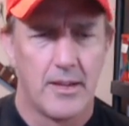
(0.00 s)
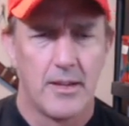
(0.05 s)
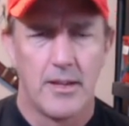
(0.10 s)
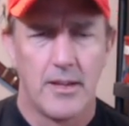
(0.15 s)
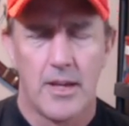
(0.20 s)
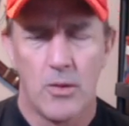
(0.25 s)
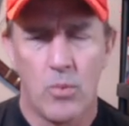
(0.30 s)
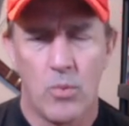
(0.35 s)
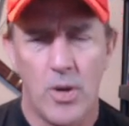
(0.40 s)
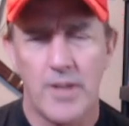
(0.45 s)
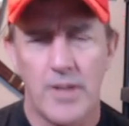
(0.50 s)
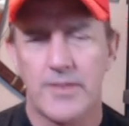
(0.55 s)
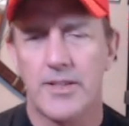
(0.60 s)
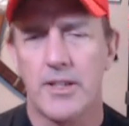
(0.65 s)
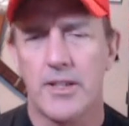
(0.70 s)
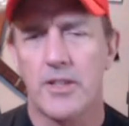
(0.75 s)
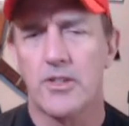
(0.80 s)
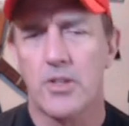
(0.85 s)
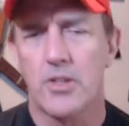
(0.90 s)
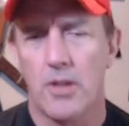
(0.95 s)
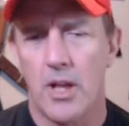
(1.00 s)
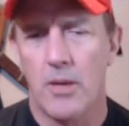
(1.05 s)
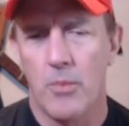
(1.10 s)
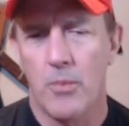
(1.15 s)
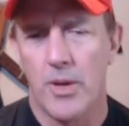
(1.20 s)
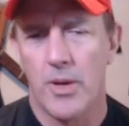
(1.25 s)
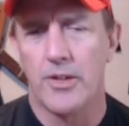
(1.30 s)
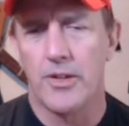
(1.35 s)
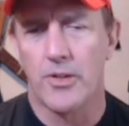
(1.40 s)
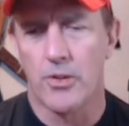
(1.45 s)
It wasn't until I
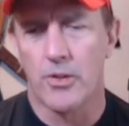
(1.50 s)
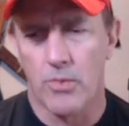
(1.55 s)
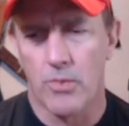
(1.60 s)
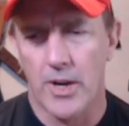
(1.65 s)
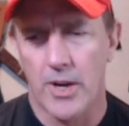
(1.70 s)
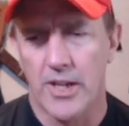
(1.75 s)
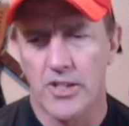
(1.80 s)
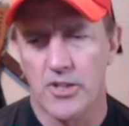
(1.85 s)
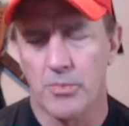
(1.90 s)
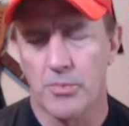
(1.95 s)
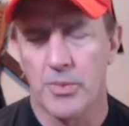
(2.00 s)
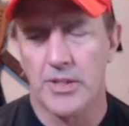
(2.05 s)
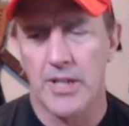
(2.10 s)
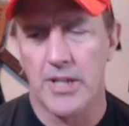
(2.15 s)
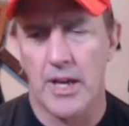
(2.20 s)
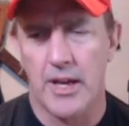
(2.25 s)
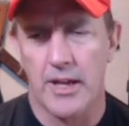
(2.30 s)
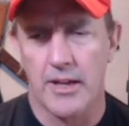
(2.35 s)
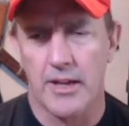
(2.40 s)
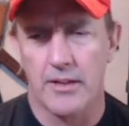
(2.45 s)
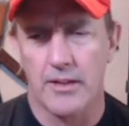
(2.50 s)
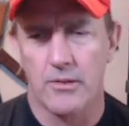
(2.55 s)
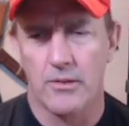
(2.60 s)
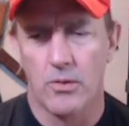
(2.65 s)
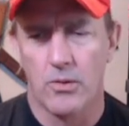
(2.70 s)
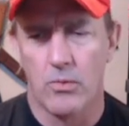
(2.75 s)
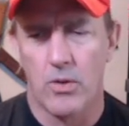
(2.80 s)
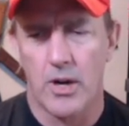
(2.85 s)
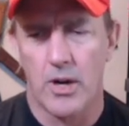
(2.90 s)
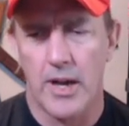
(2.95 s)
went into the Ranger Battalion
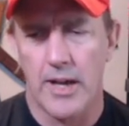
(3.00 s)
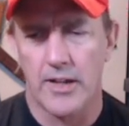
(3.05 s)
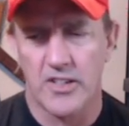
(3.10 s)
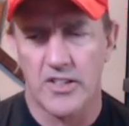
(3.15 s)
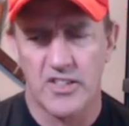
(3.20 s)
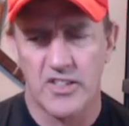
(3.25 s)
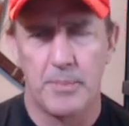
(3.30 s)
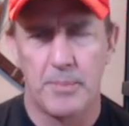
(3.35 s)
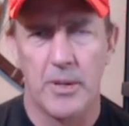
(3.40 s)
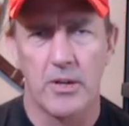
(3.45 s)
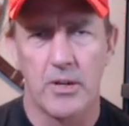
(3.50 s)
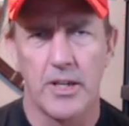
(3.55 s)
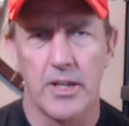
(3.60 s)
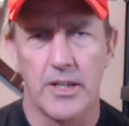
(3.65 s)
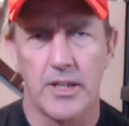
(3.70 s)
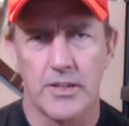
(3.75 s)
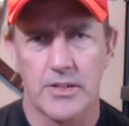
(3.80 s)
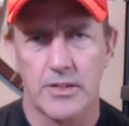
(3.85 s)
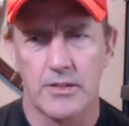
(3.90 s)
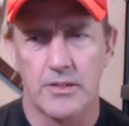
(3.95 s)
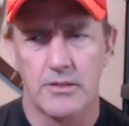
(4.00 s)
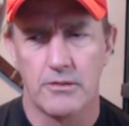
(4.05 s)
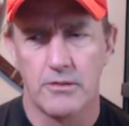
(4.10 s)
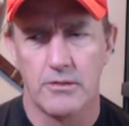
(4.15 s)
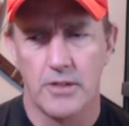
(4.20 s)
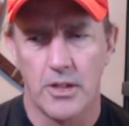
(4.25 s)
where I experienced,